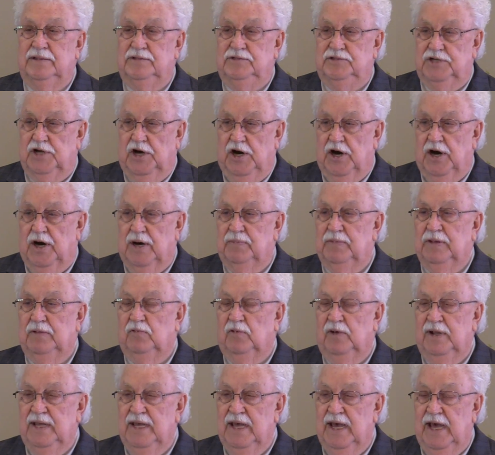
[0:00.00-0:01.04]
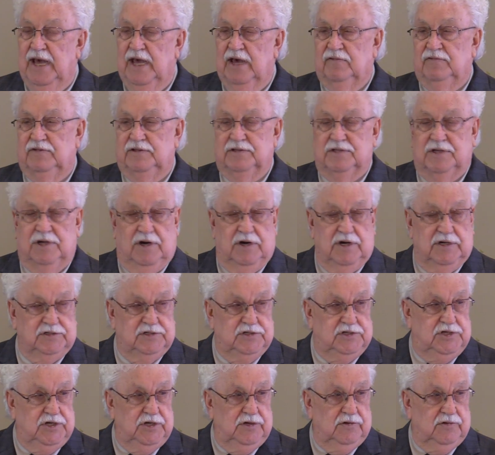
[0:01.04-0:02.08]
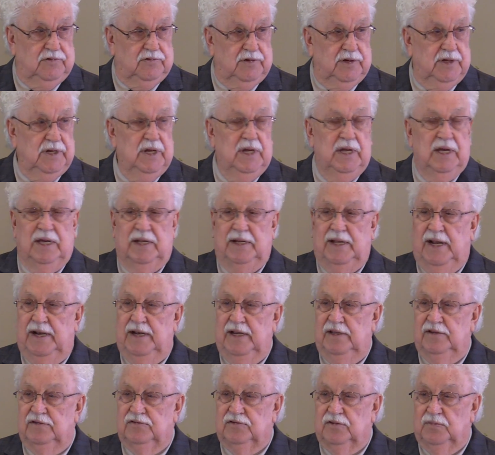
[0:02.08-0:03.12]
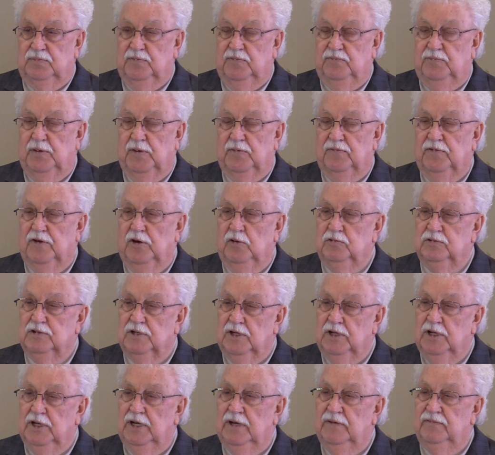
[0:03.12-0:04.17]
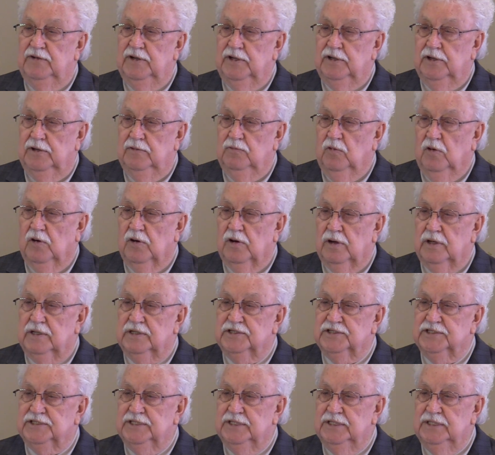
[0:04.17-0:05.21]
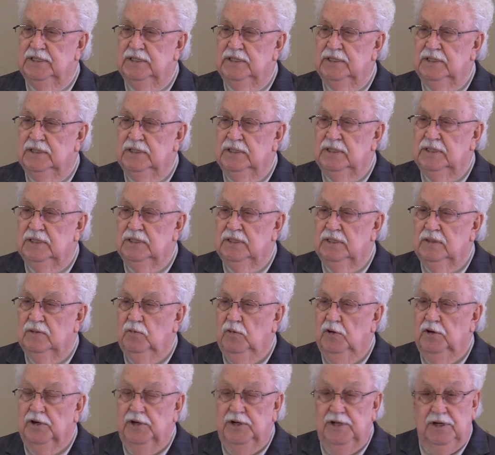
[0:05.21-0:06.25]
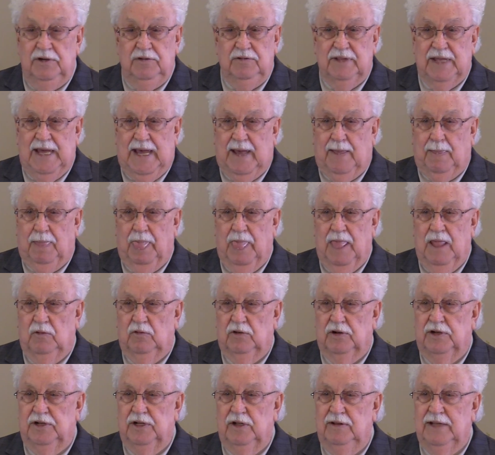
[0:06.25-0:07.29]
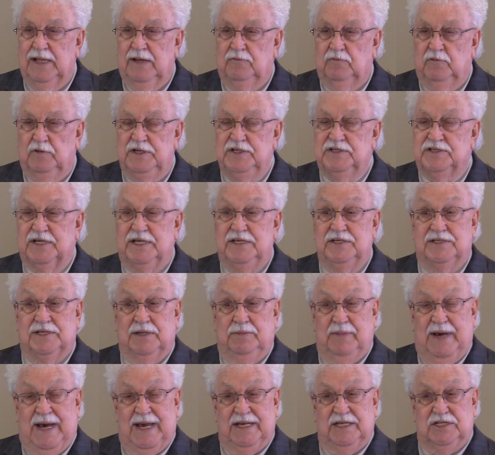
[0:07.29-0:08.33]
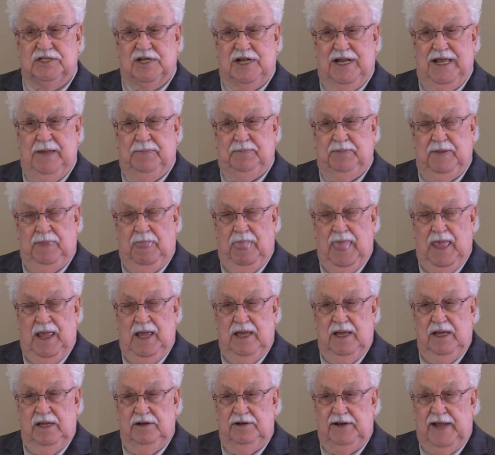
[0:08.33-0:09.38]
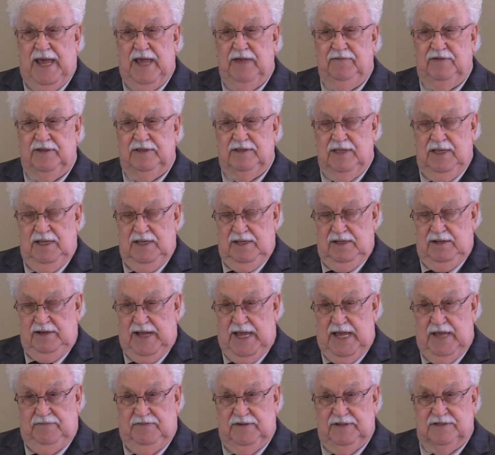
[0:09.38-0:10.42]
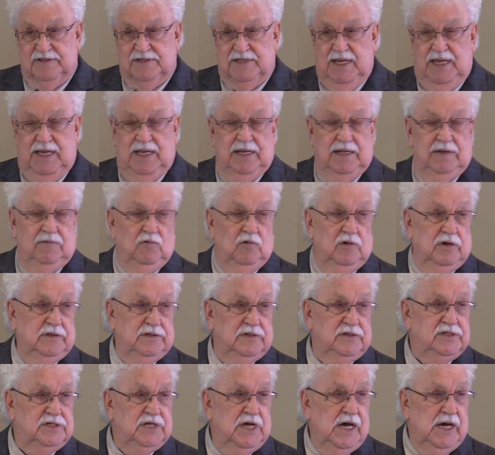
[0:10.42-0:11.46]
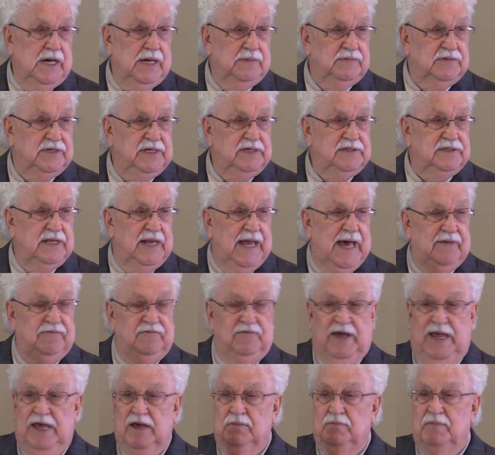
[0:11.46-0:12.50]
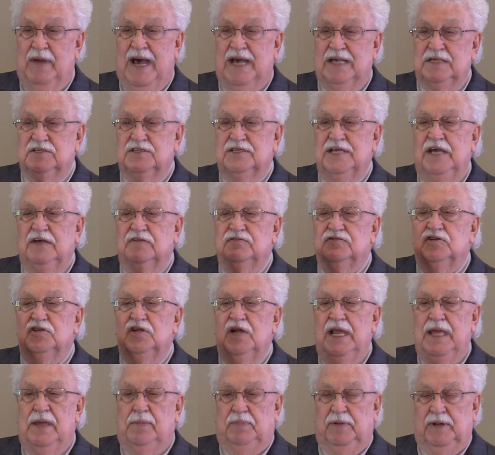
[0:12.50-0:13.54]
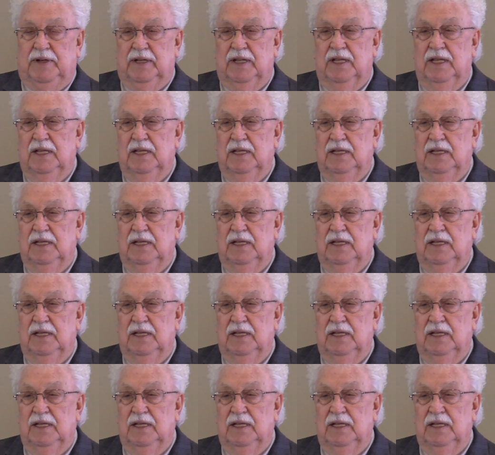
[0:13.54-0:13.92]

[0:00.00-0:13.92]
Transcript: job that we have as God's children, that is to provoke to love and the good works. We're to do that. We're to do that. we see somebody slipping, David, David said in one of the Psalms, he said, I found myself slipping.